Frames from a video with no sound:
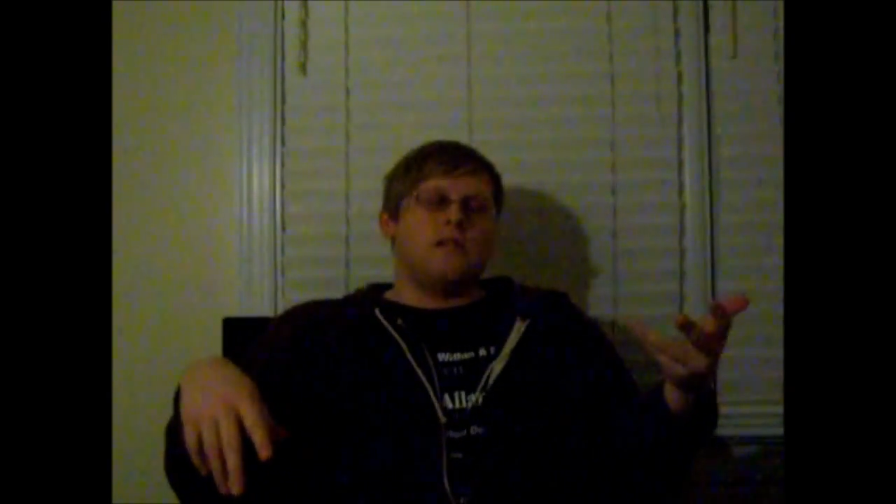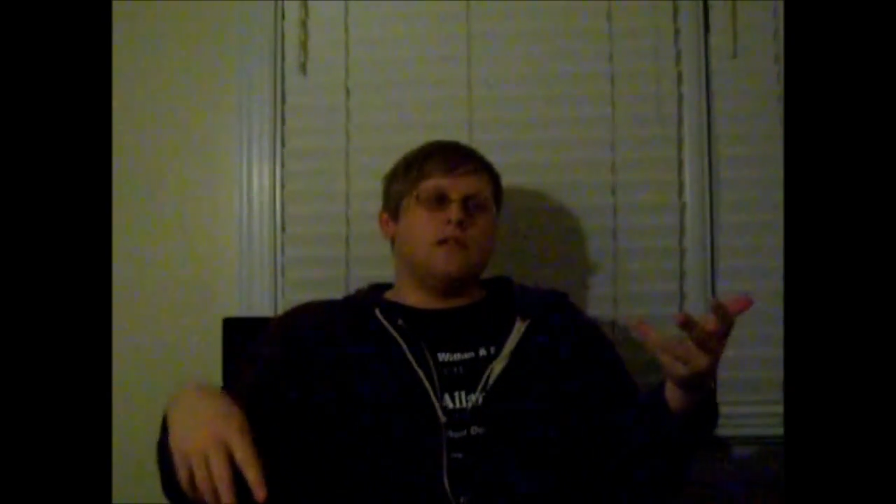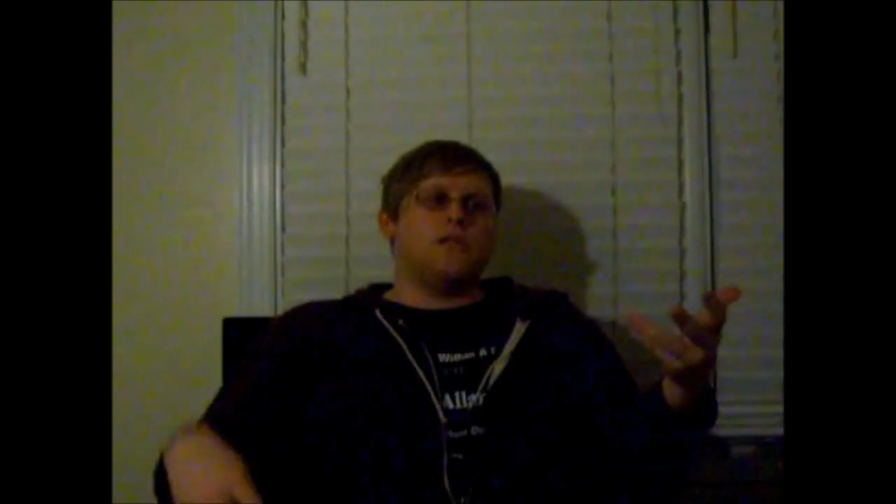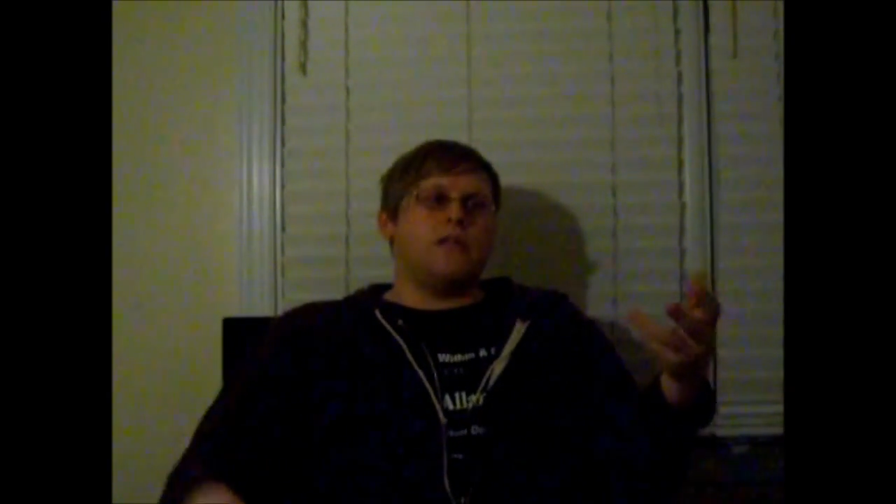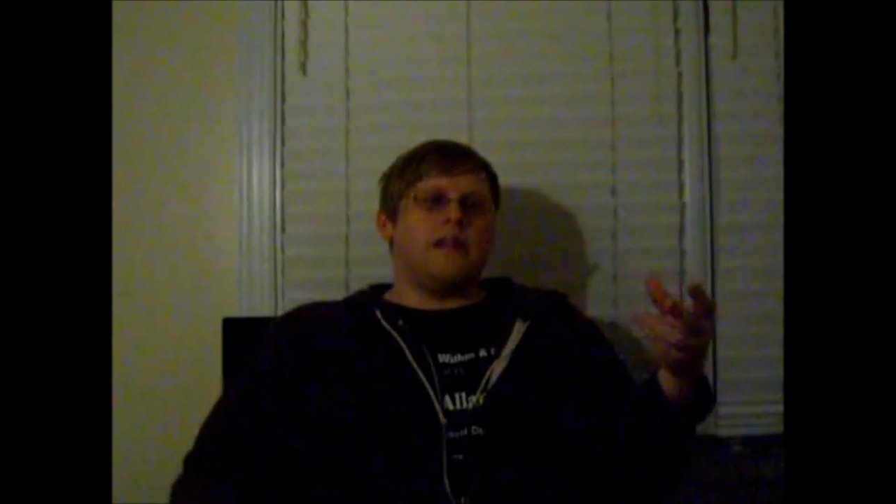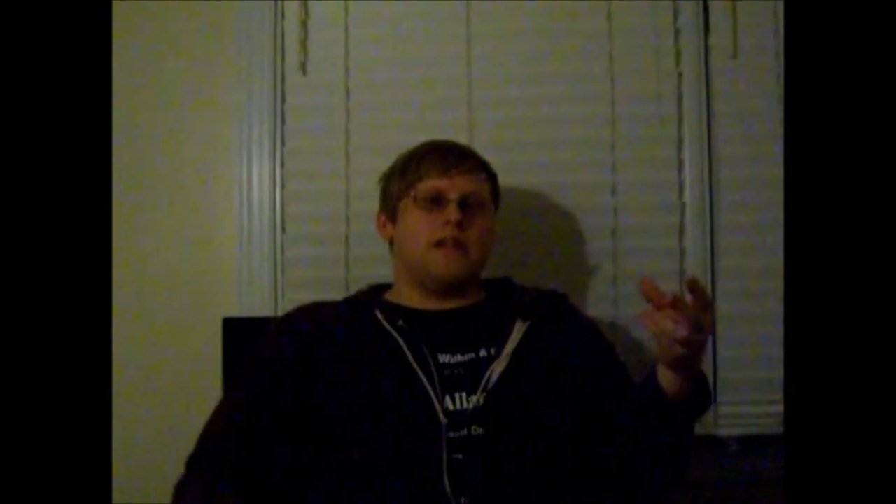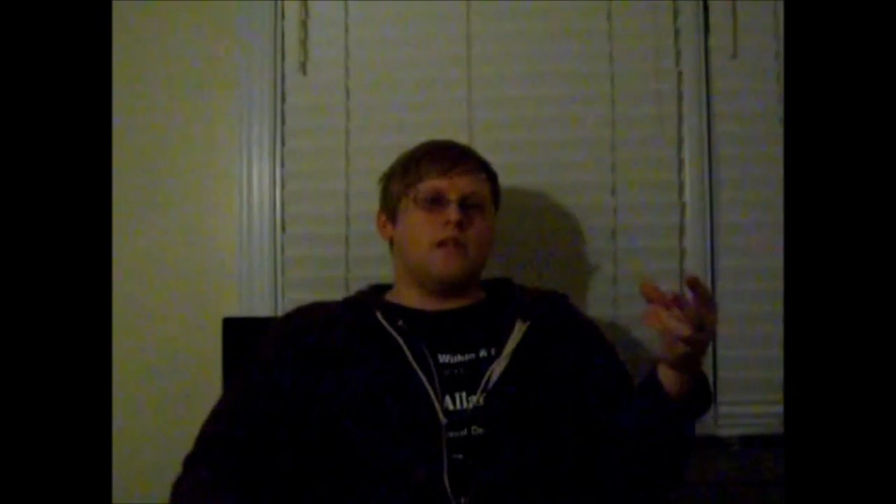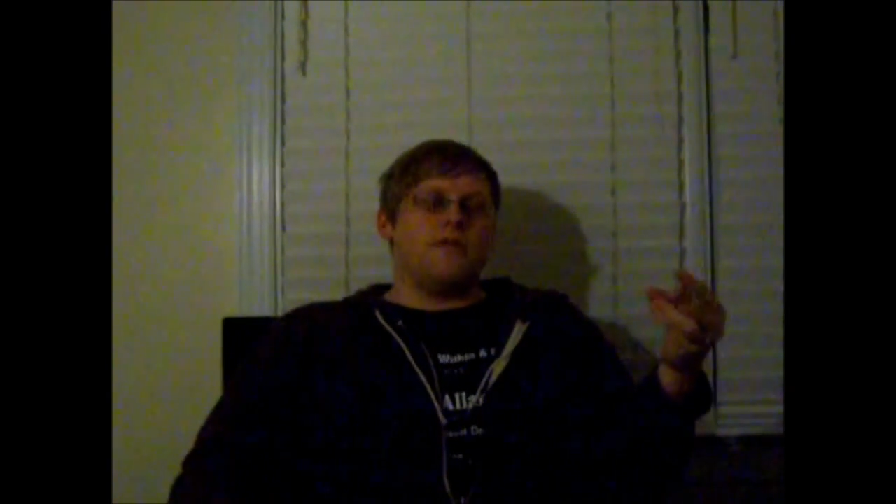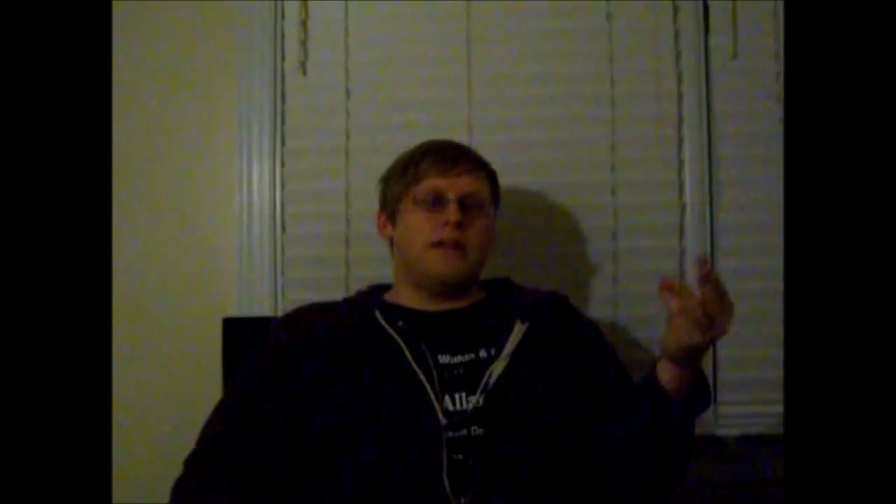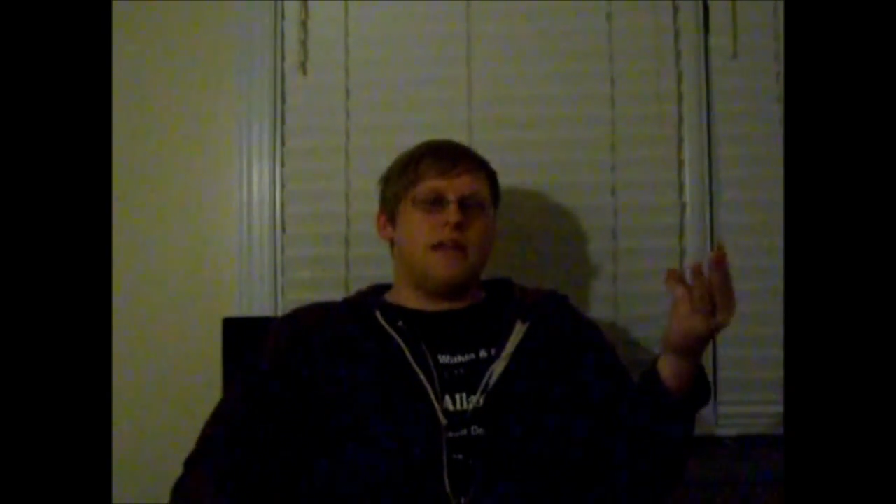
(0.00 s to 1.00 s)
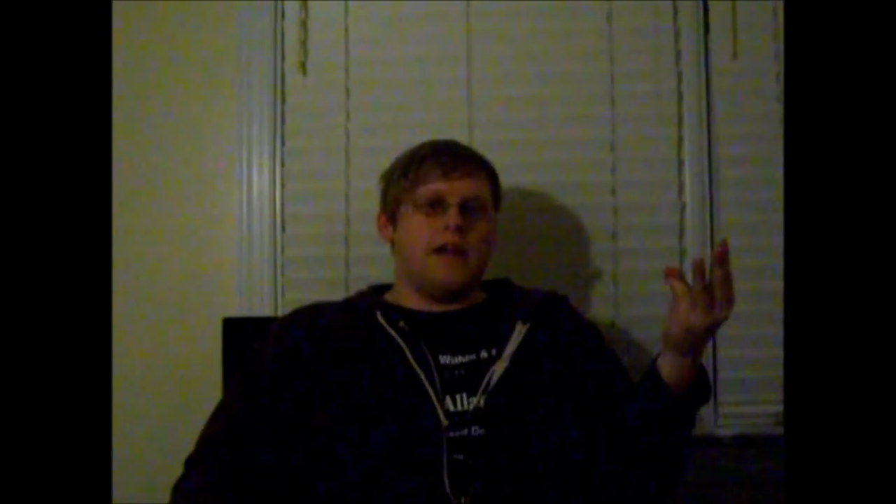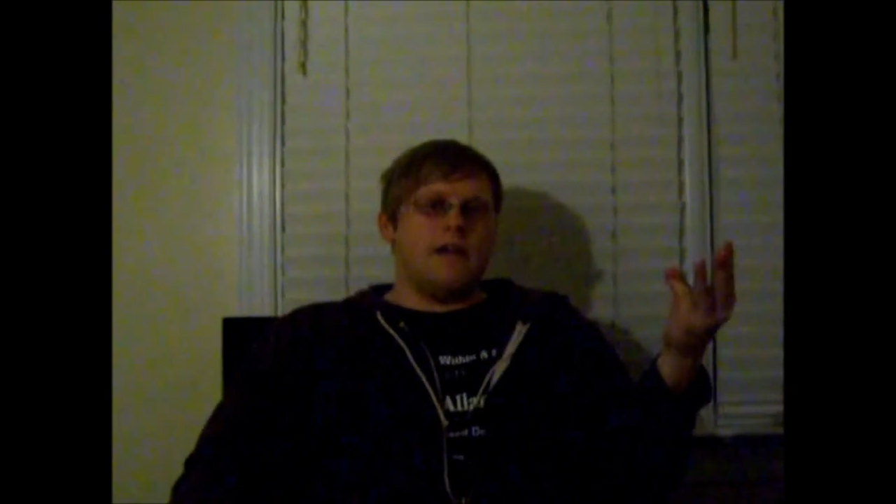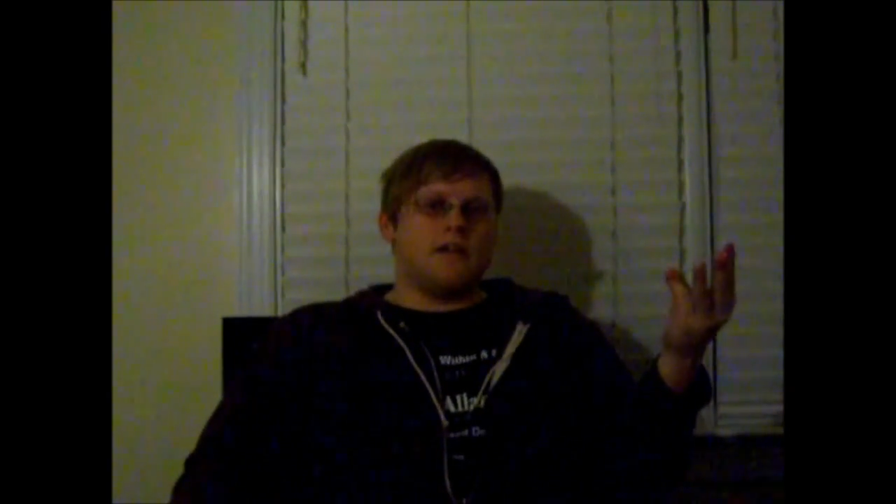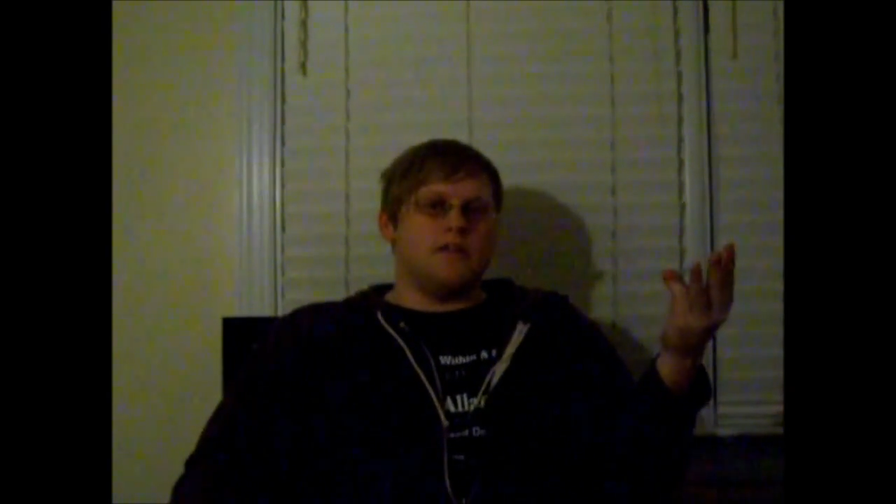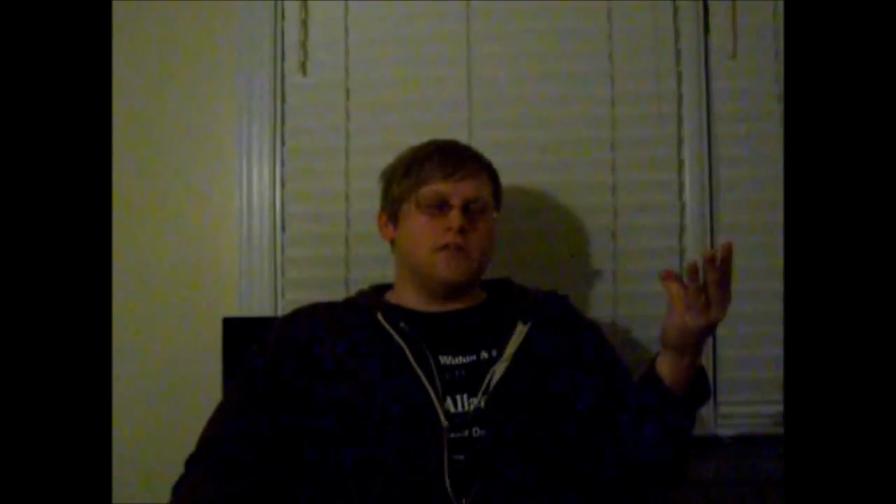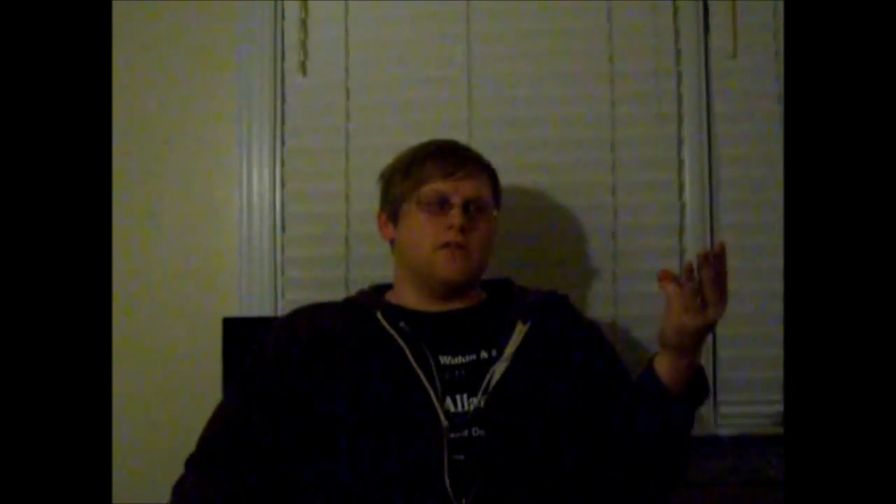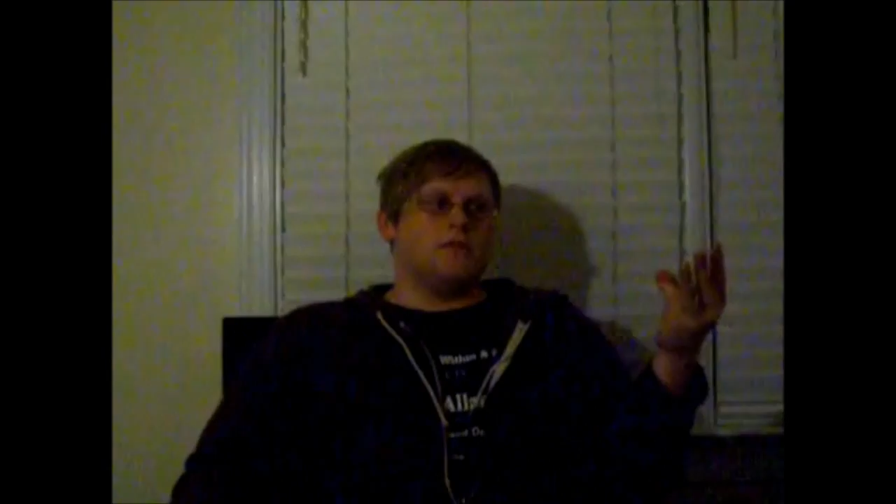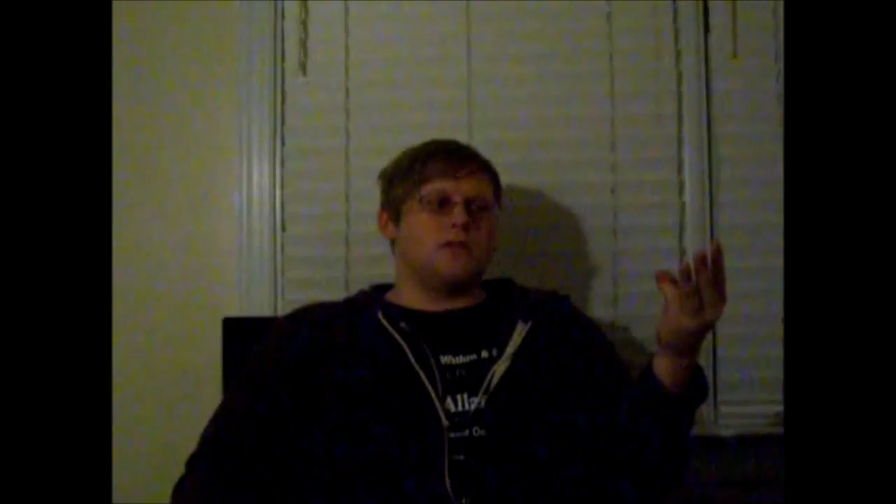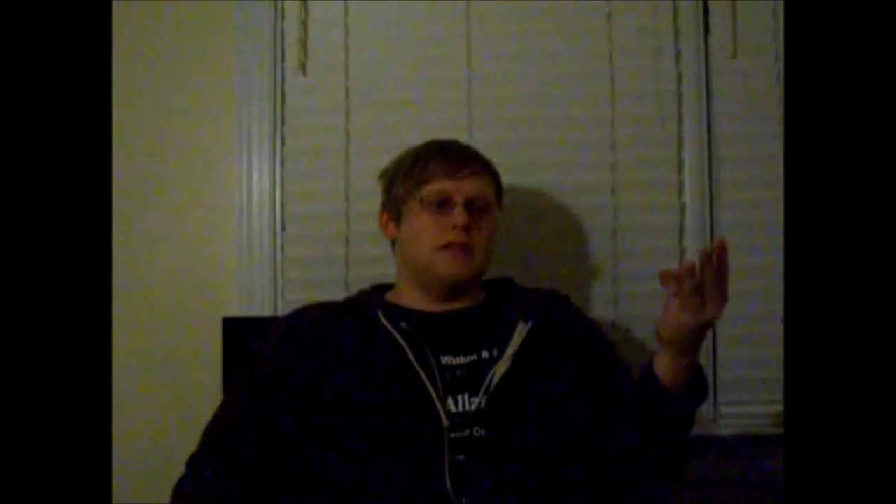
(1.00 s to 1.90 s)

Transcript: There's only like 3 characters